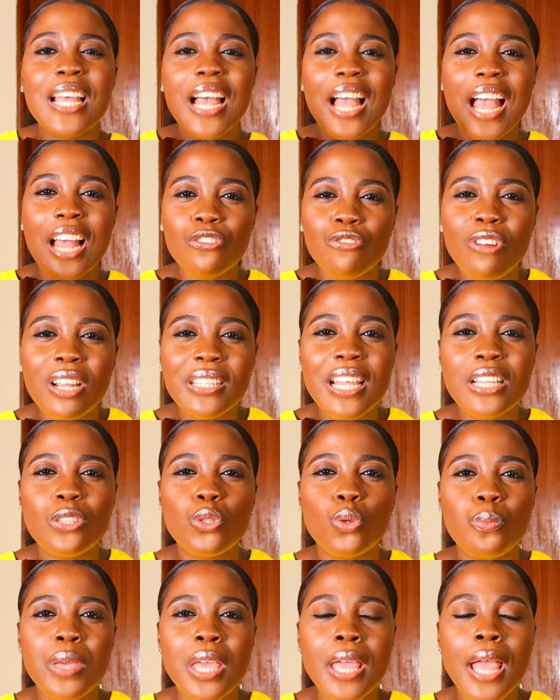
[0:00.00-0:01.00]
They are
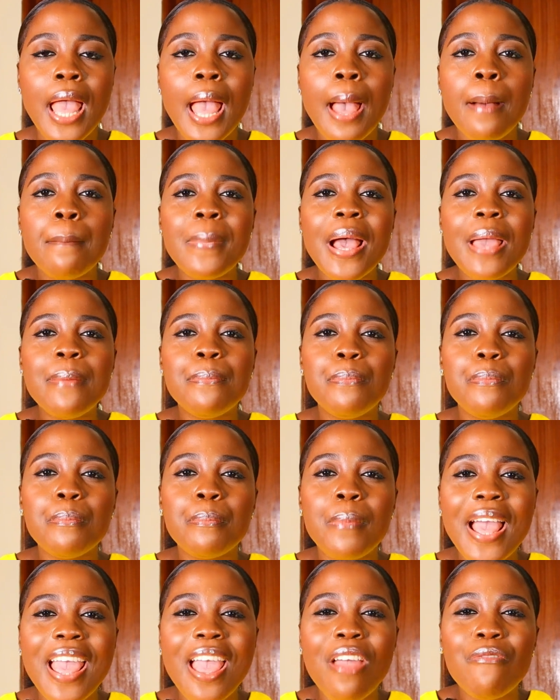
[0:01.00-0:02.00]
attracted to me.
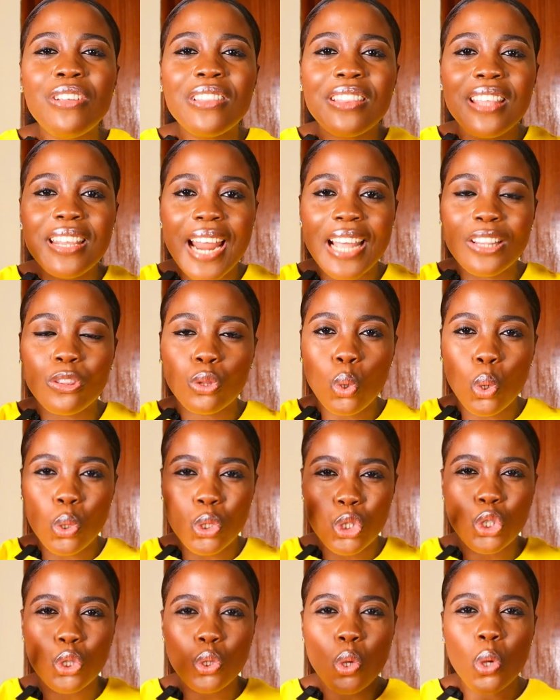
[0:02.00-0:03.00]
My everything I
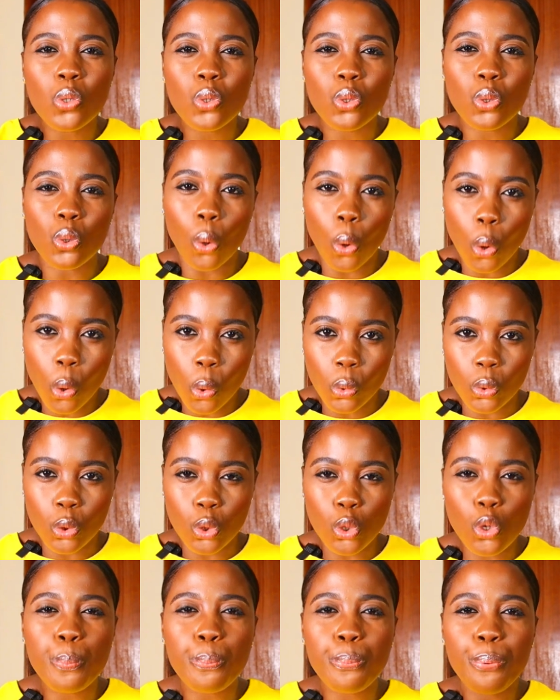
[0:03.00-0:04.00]
touch turns to
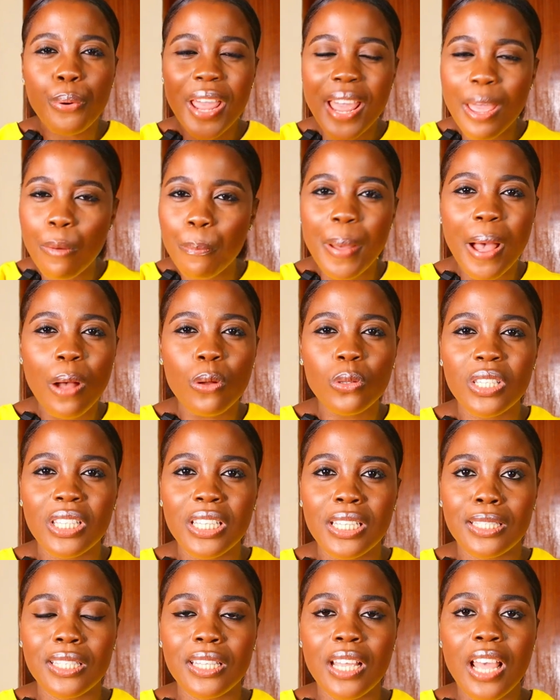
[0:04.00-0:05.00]
gold. You pray
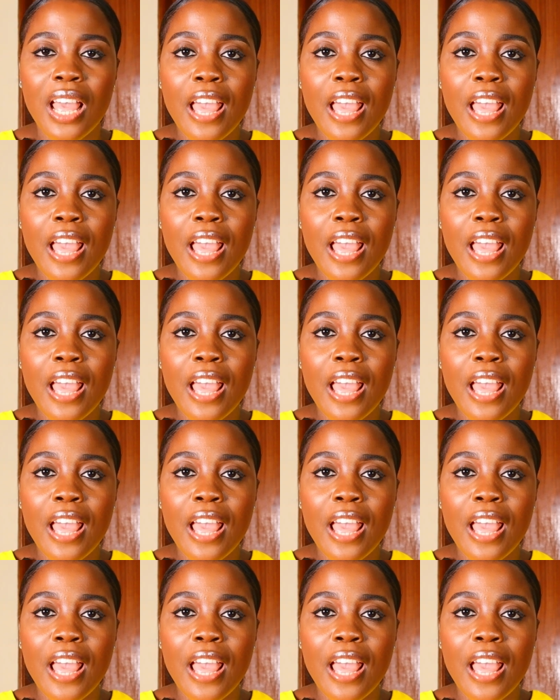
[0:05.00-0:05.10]
about it.